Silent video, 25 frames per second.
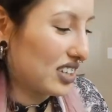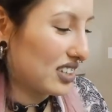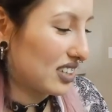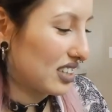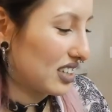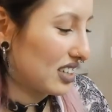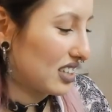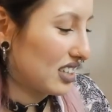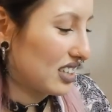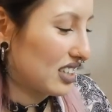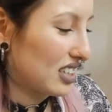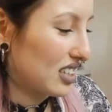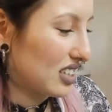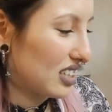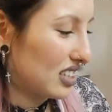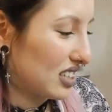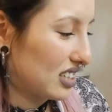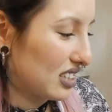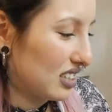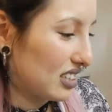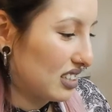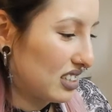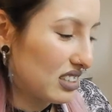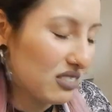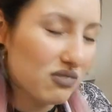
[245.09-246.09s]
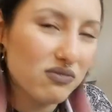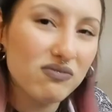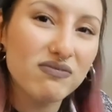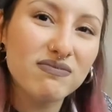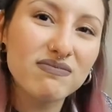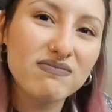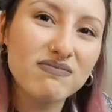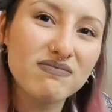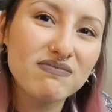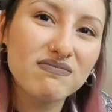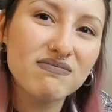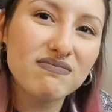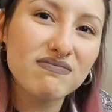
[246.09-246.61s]
like
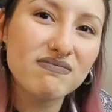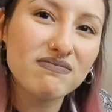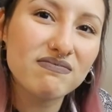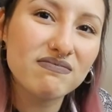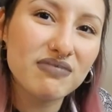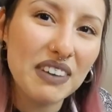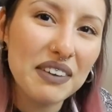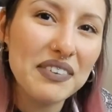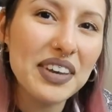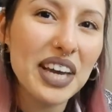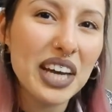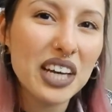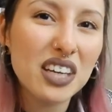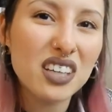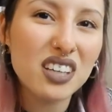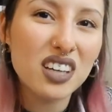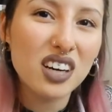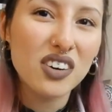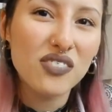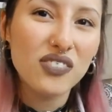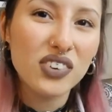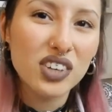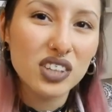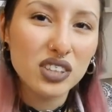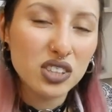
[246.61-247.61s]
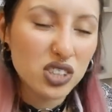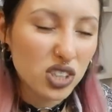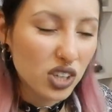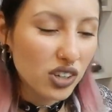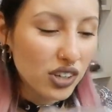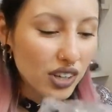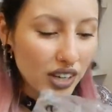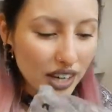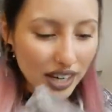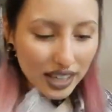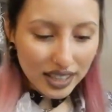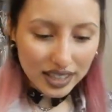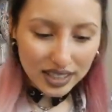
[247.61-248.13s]
maybe I could open and show
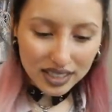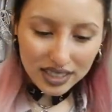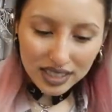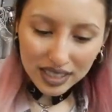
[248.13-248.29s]
you guys.